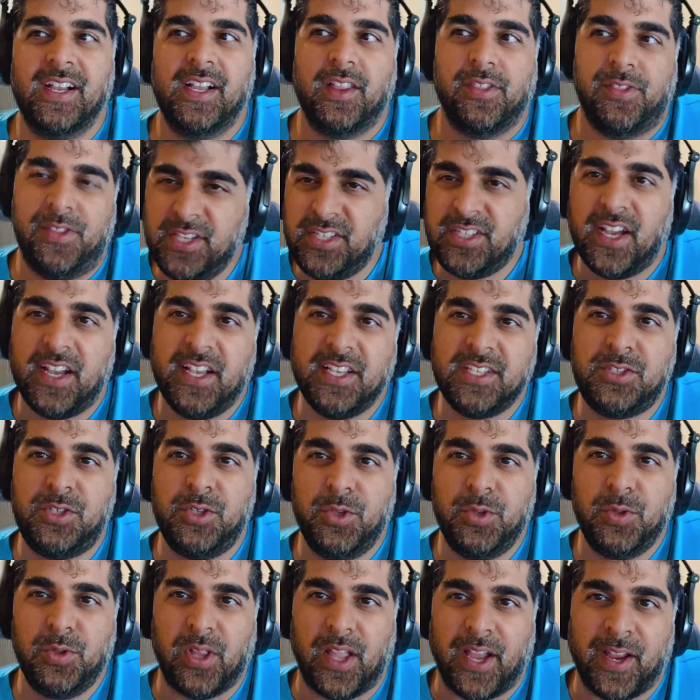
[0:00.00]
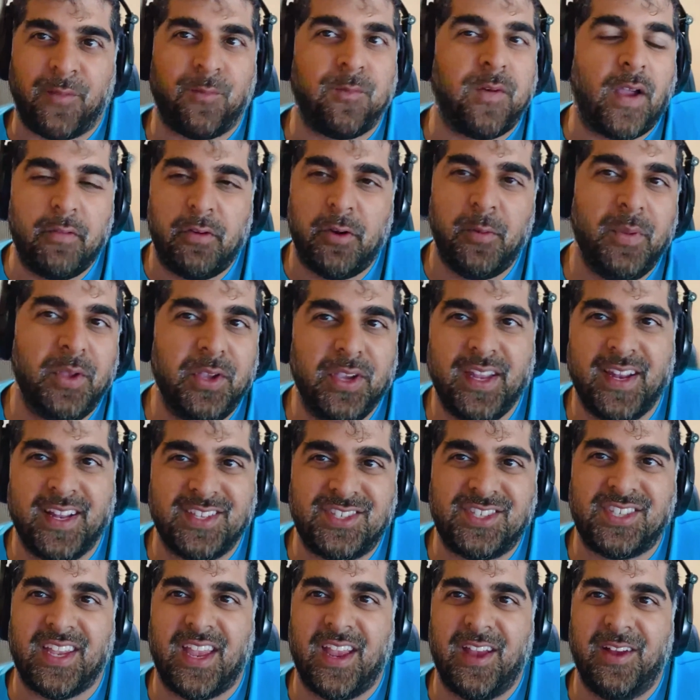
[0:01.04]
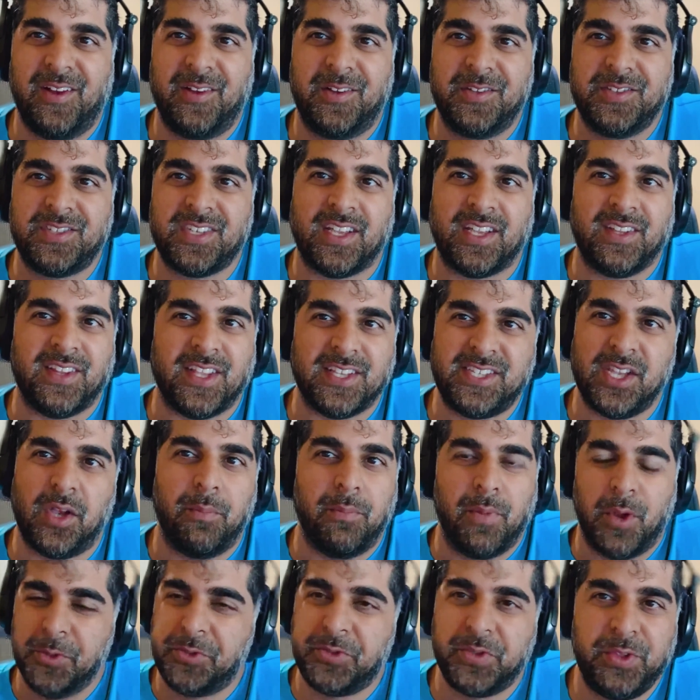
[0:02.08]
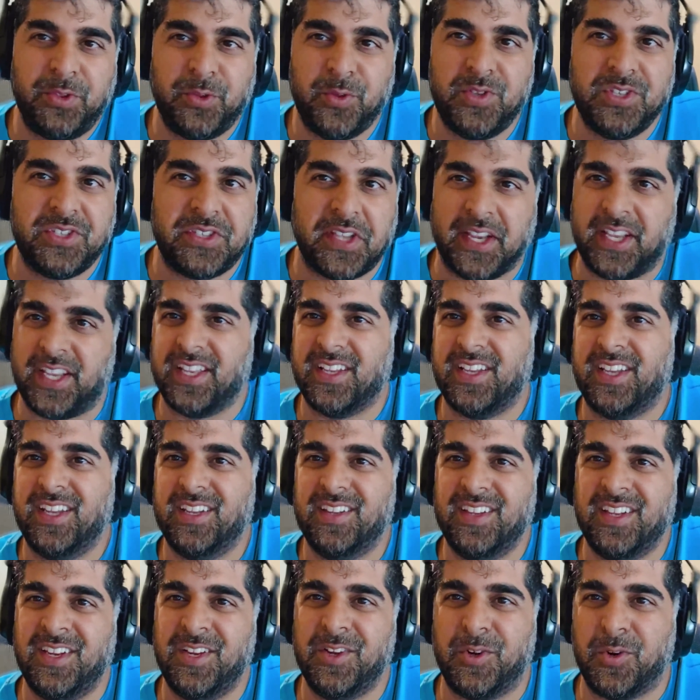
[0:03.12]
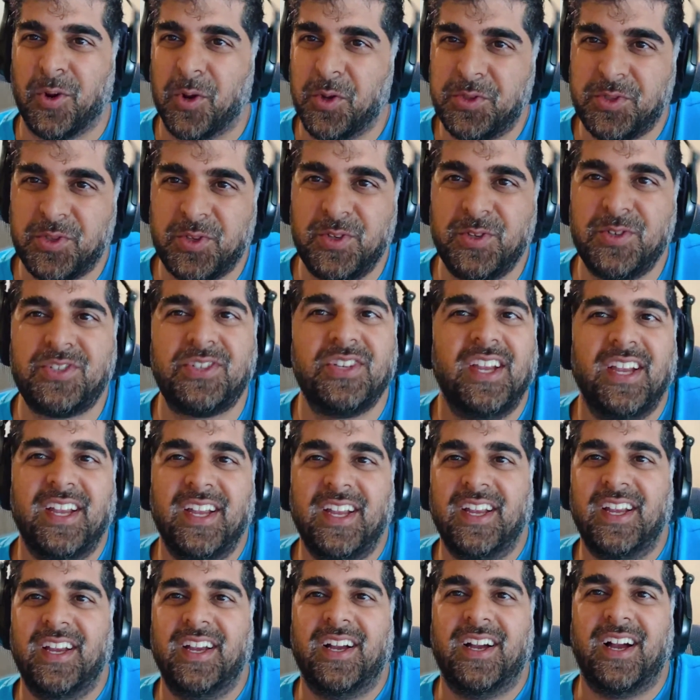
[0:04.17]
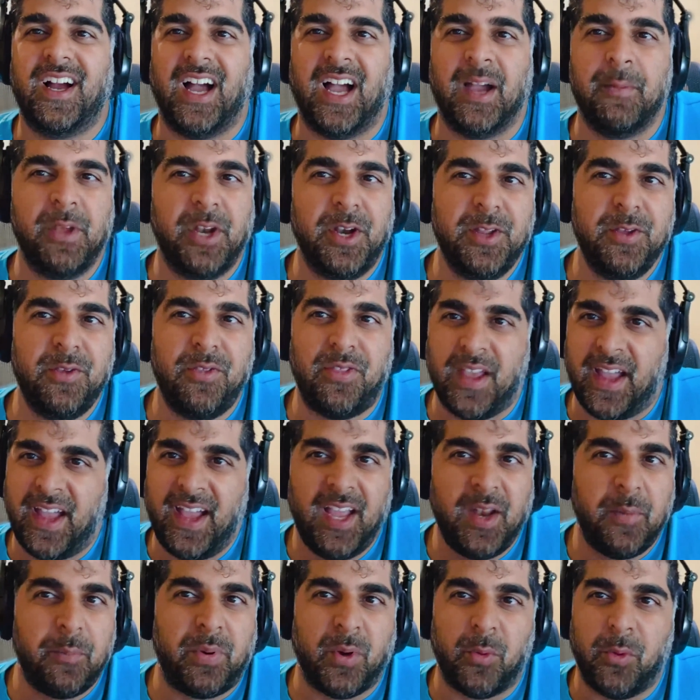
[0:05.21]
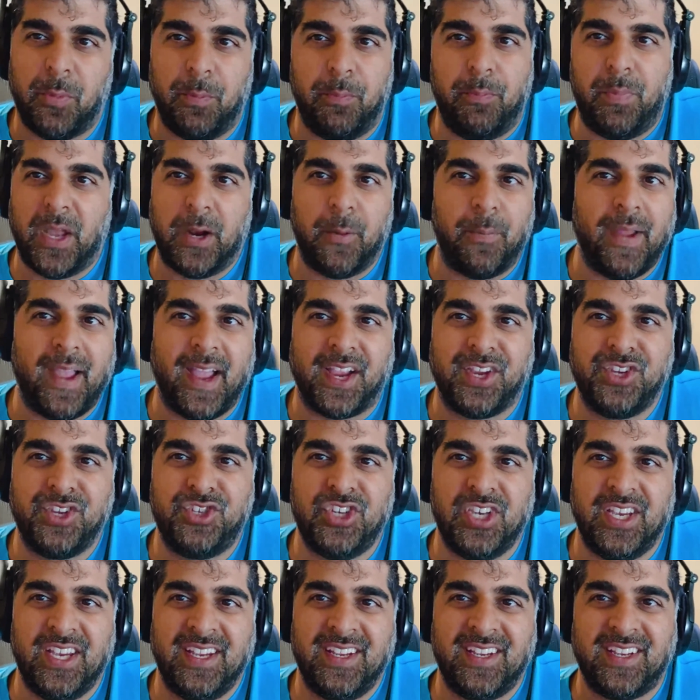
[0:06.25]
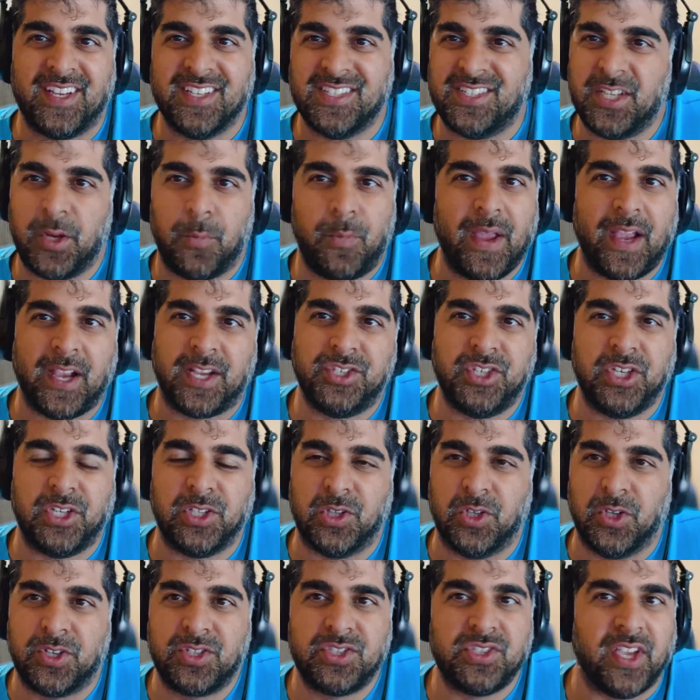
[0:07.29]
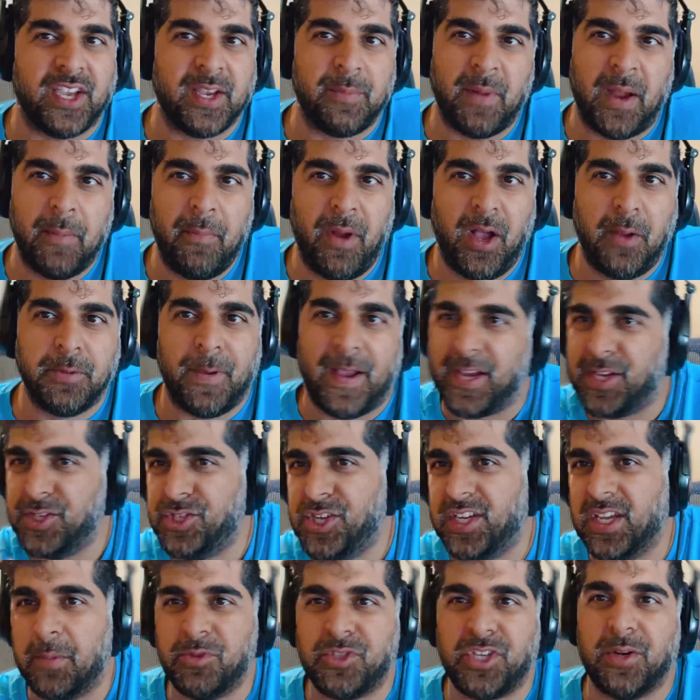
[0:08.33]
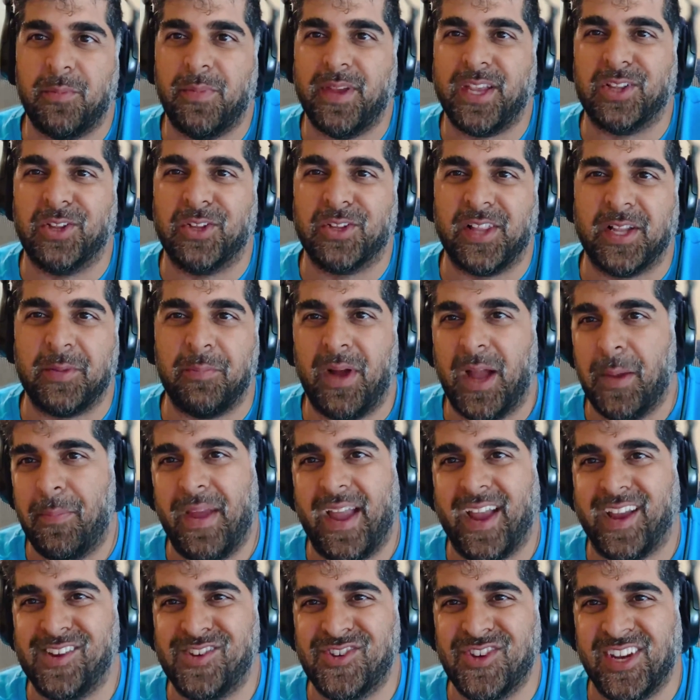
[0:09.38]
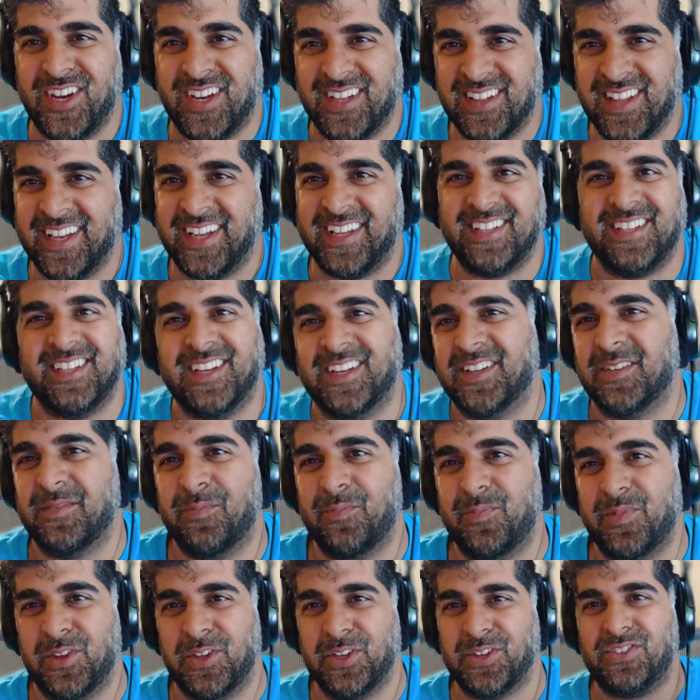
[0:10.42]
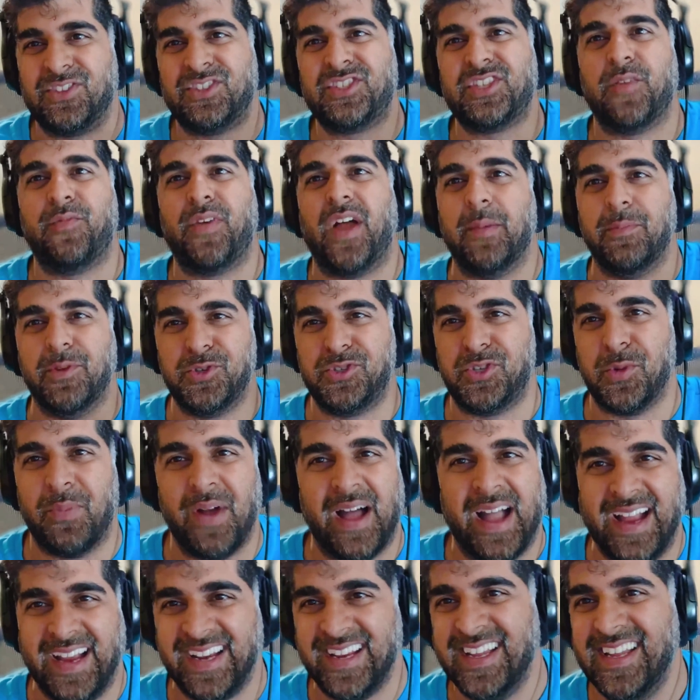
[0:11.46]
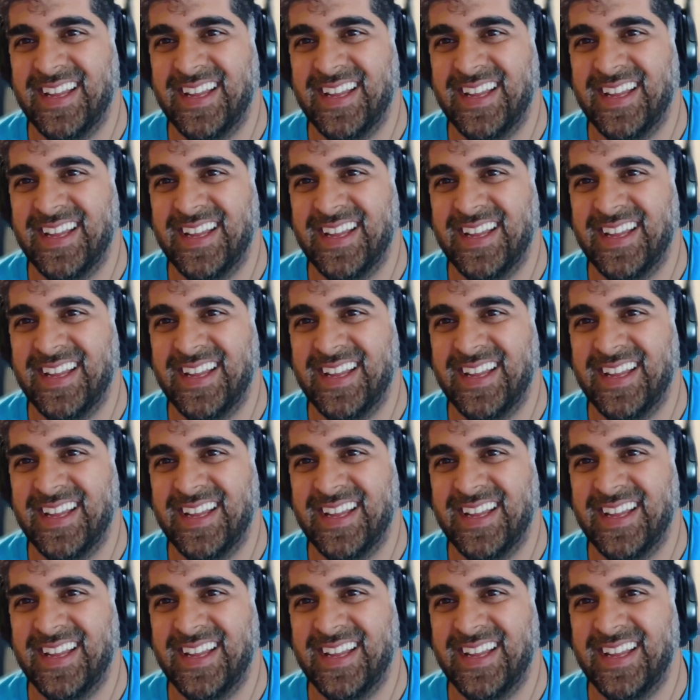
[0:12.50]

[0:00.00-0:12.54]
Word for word: these guys do like 500 million in sales and they sell mostly through these like Indian grocers. I'm going to do that, but with better packaging because their packaging looks like my mom's packaging. I'm just going to make it look like my packaging, like, you know, the stuff I'm used to buying.